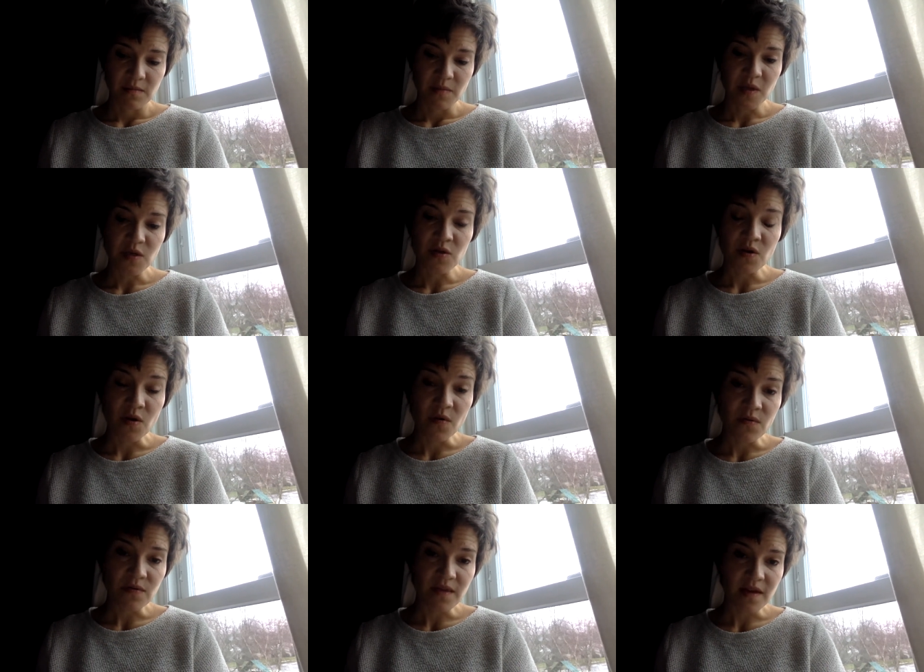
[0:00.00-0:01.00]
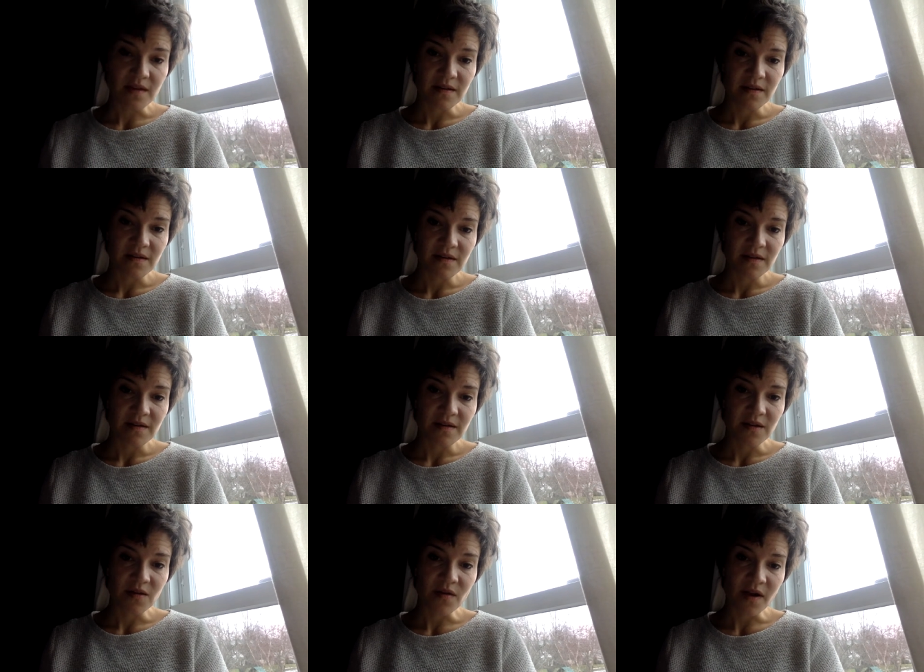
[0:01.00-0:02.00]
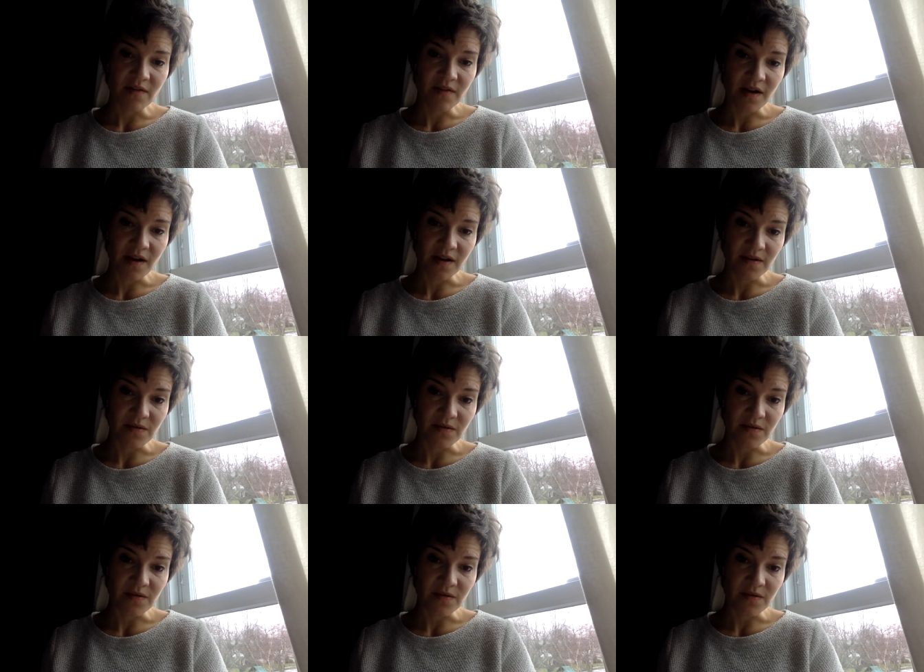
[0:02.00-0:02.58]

But know that you have a God